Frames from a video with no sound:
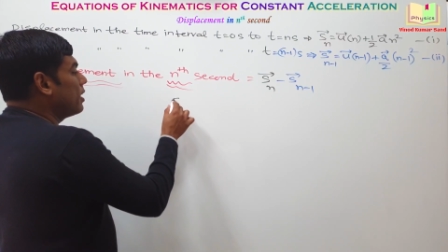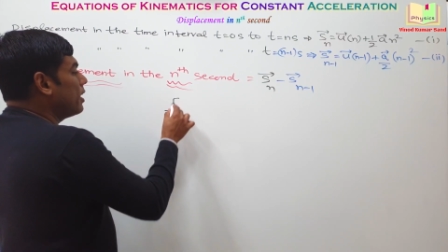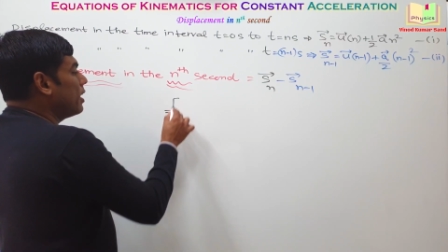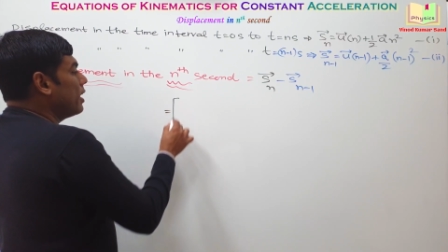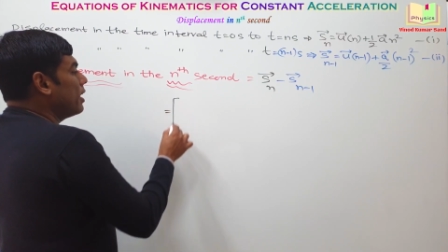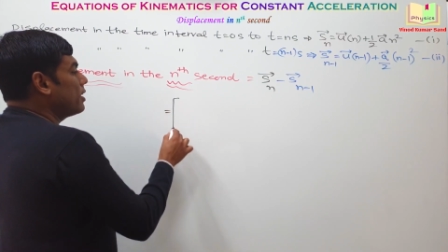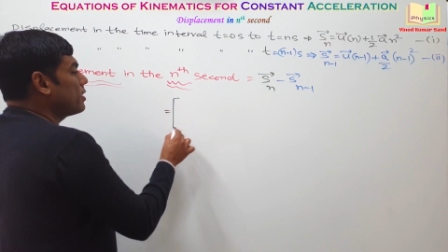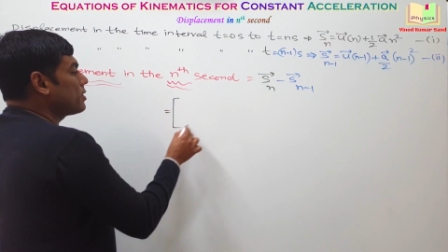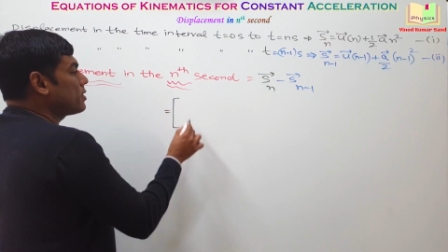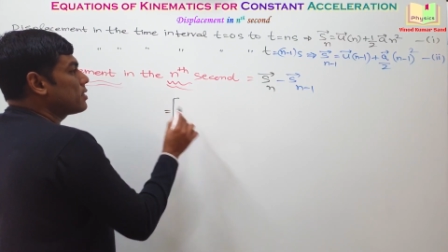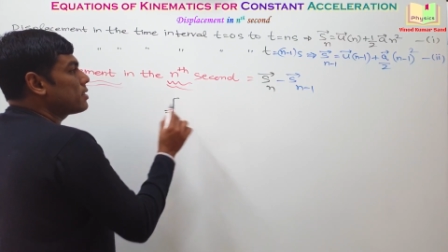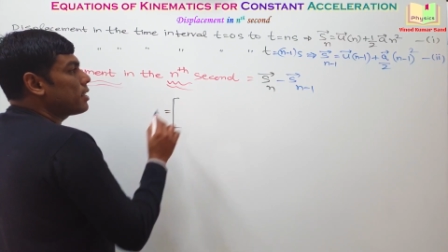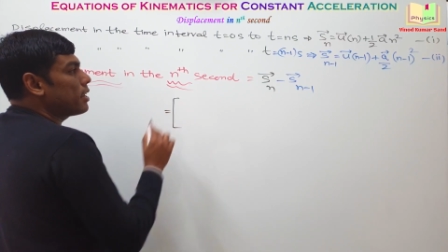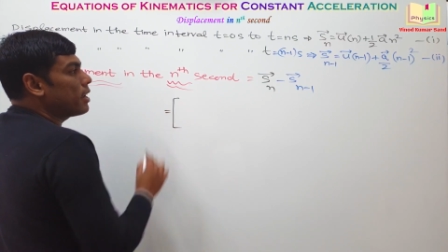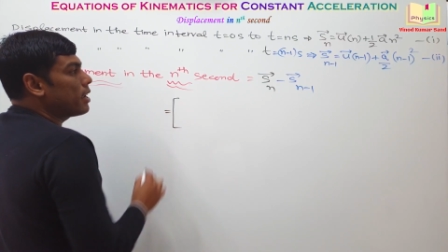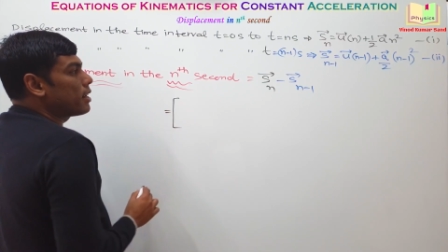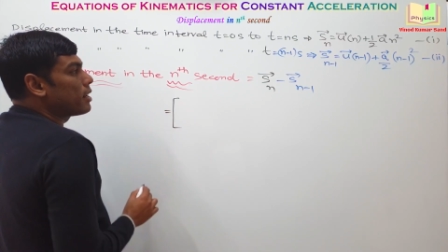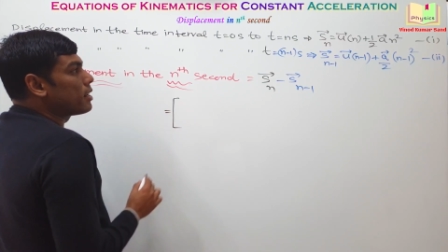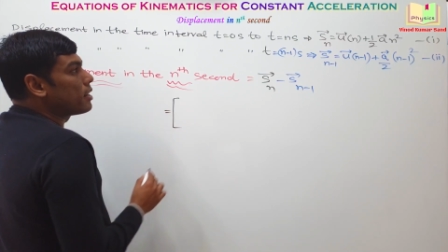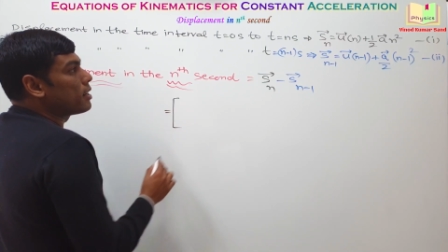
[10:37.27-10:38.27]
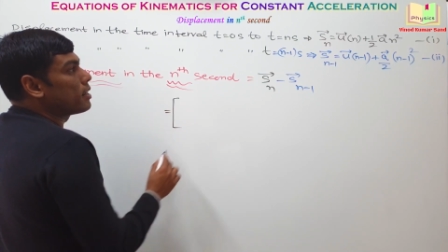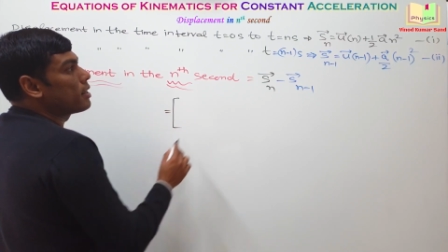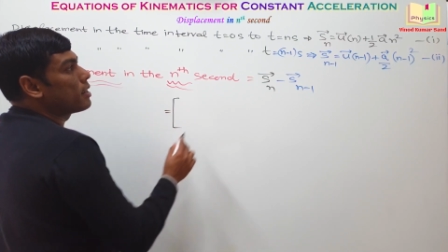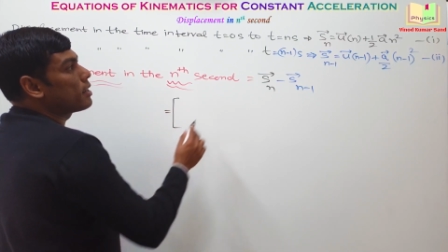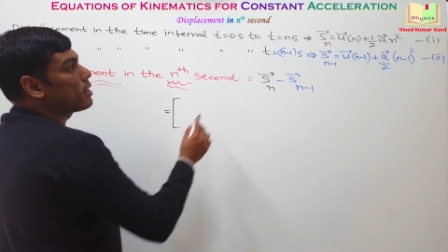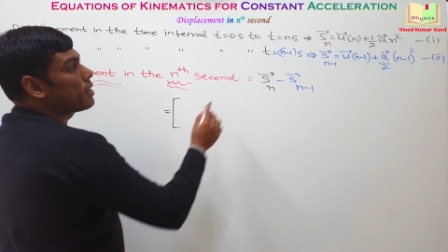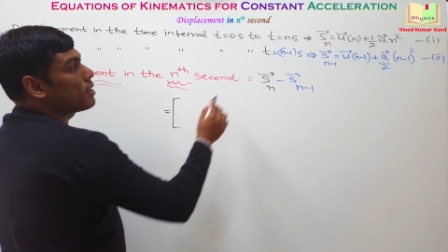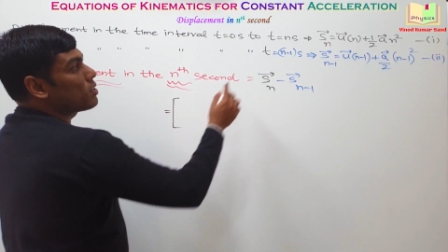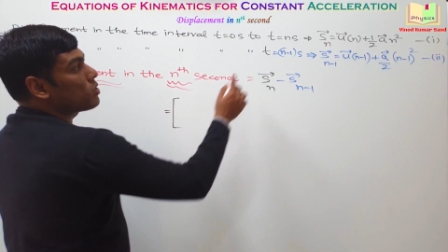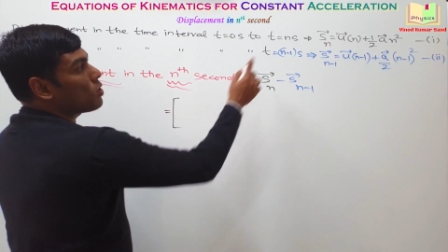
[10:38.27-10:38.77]

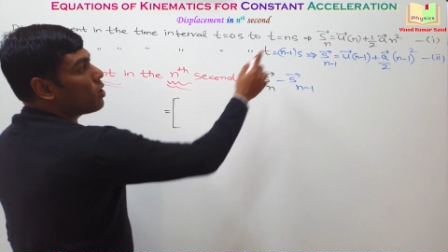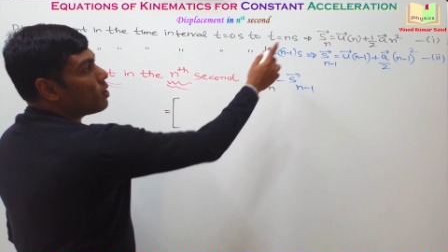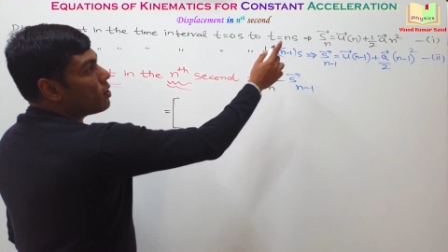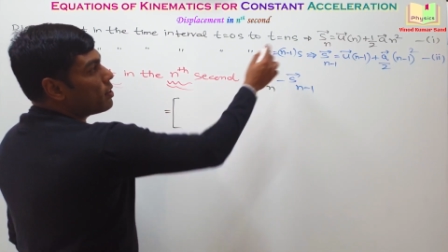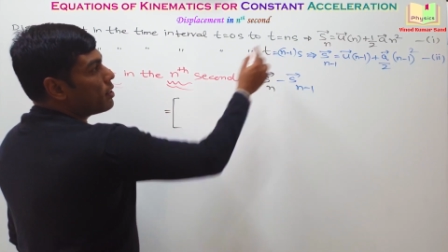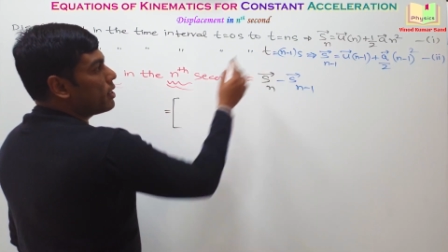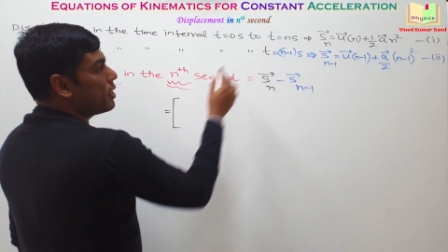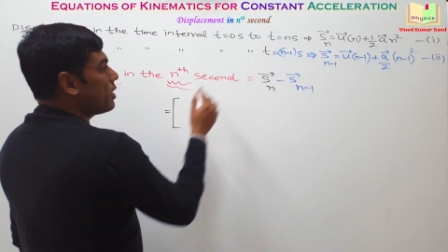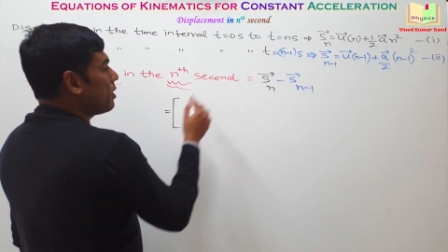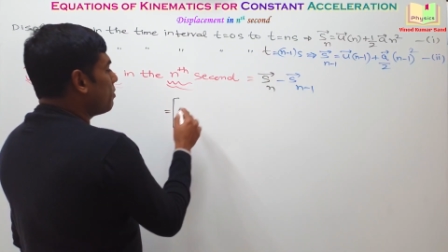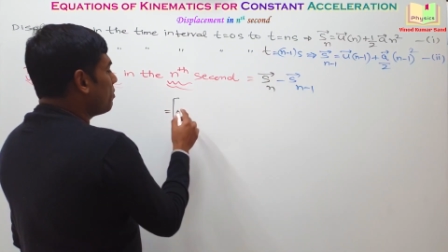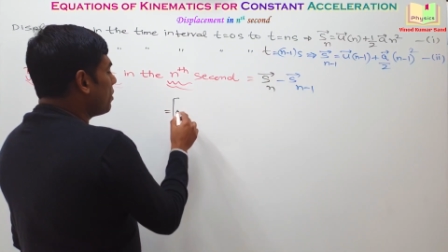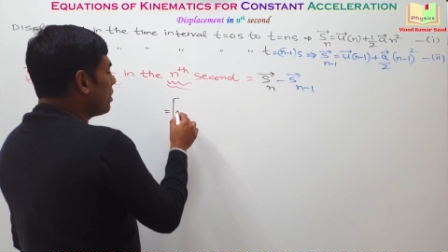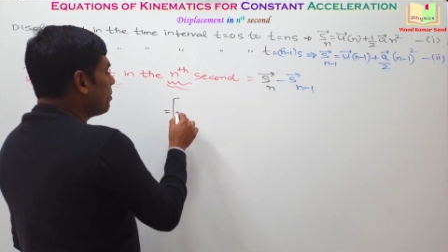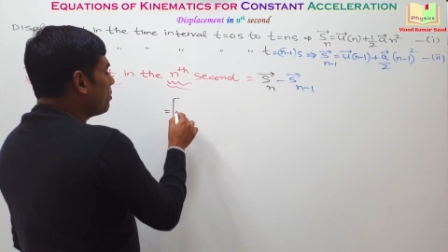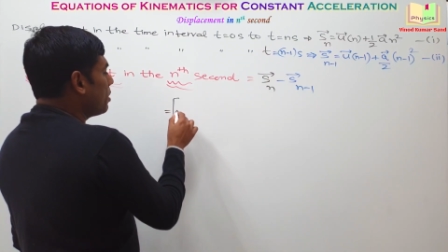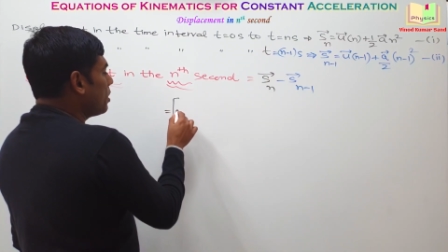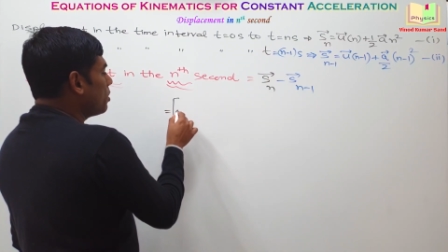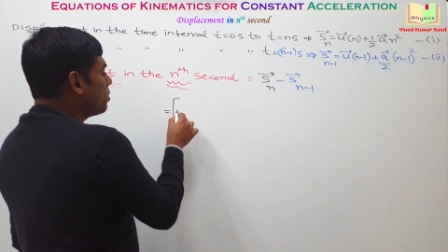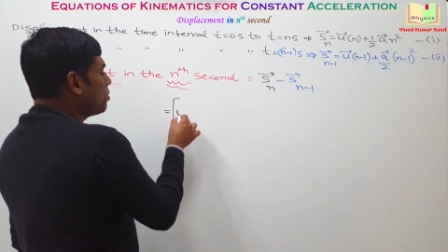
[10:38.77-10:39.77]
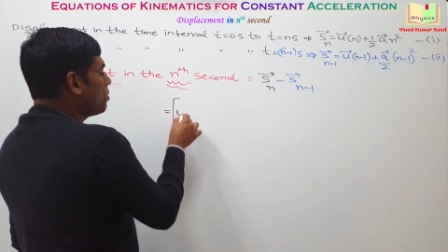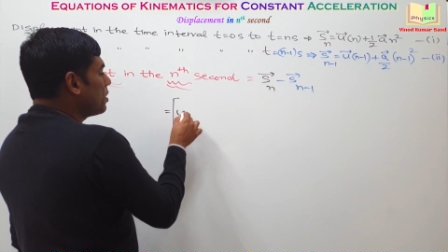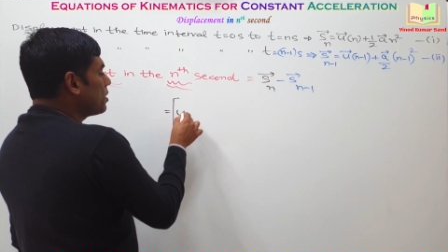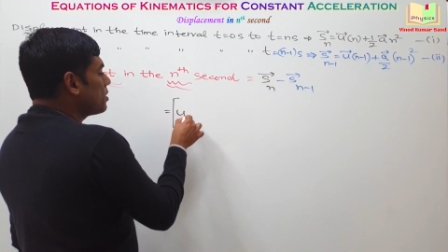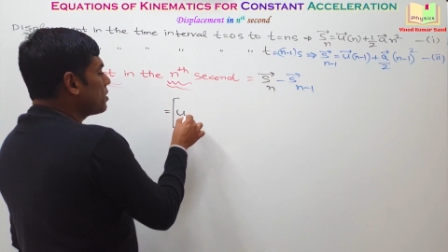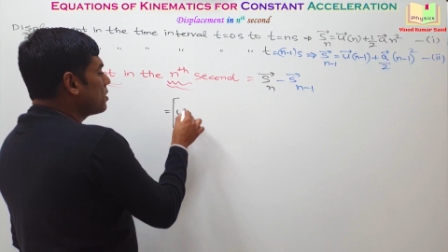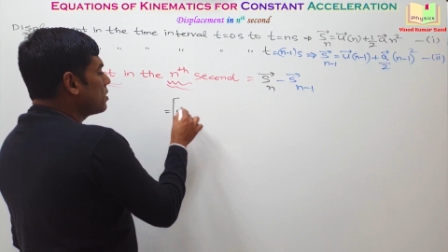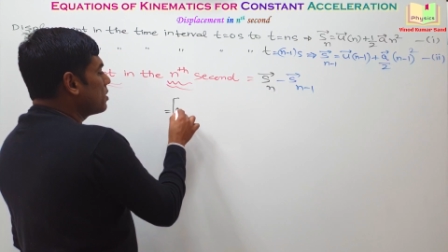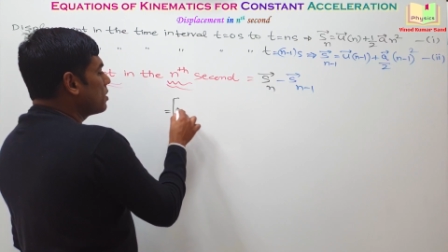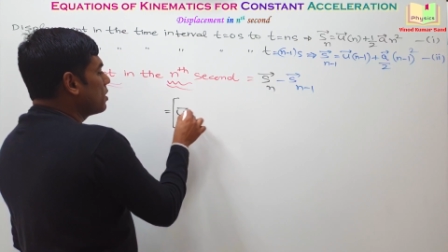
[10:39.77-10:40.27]
Sn is already available to
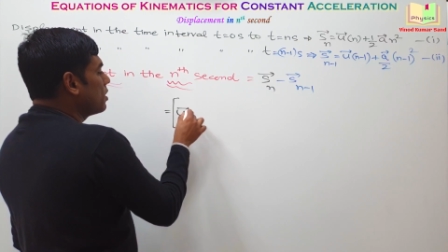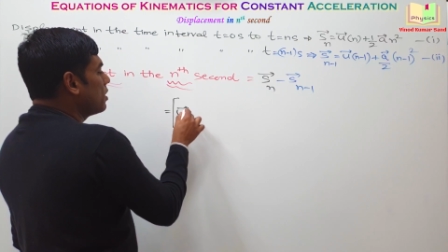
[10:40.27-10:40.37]
us,